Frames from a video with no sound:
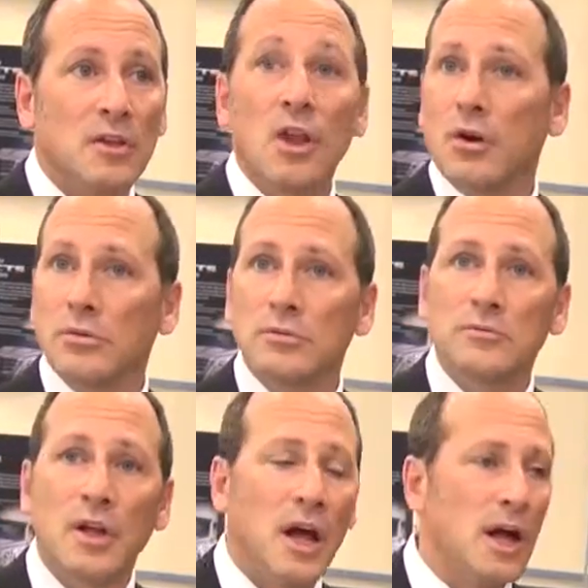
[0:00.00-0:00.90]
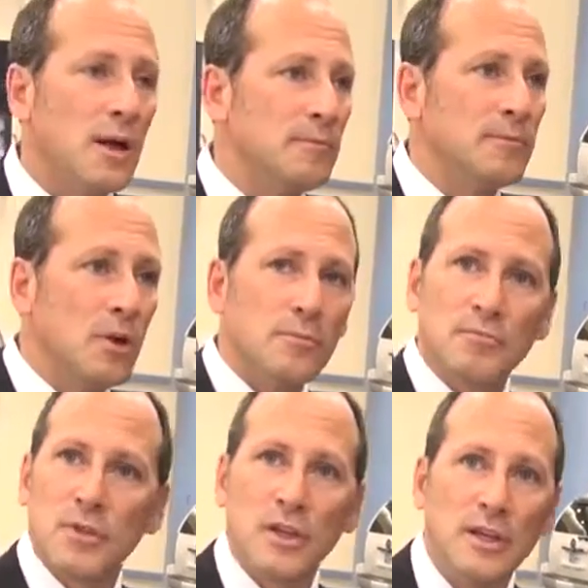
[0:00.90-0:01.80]
No,
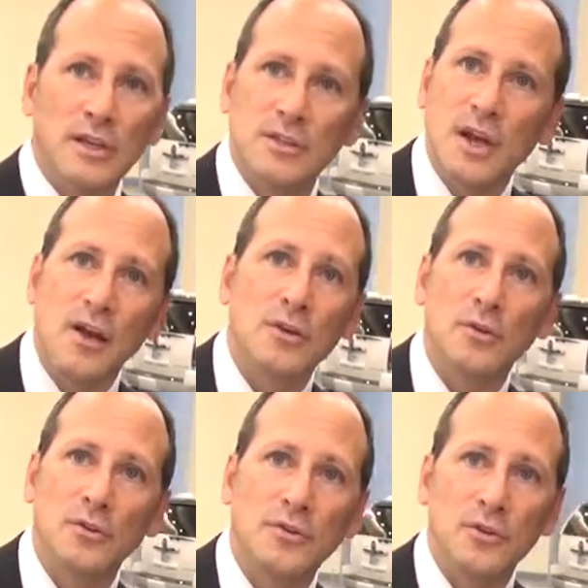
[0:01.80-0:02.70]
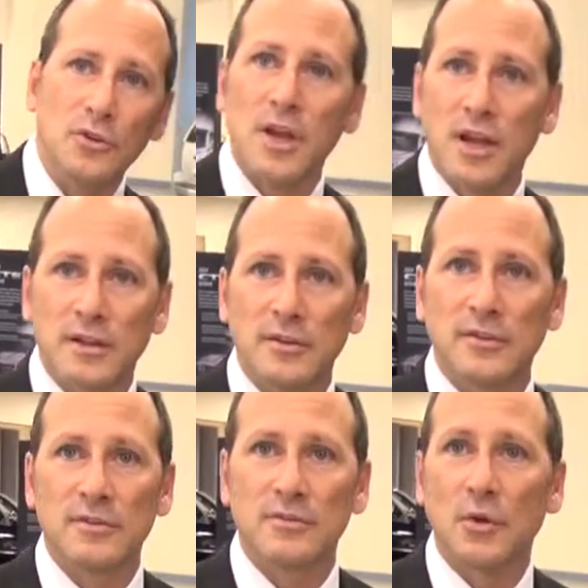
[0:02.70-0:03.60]
the Tahoes,
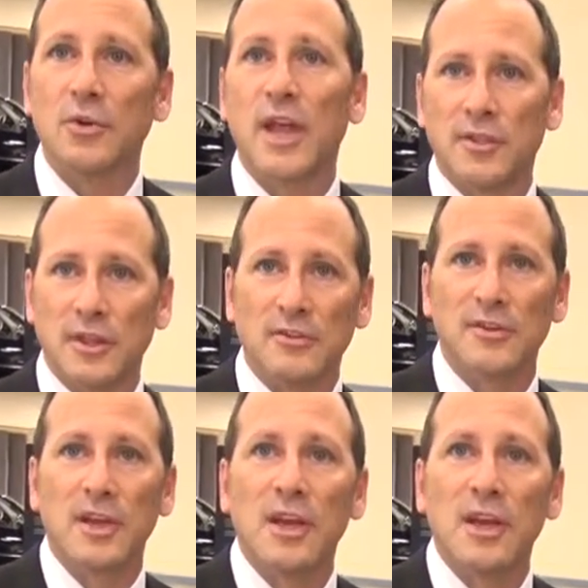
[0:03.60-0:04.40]
Yukons don't get this.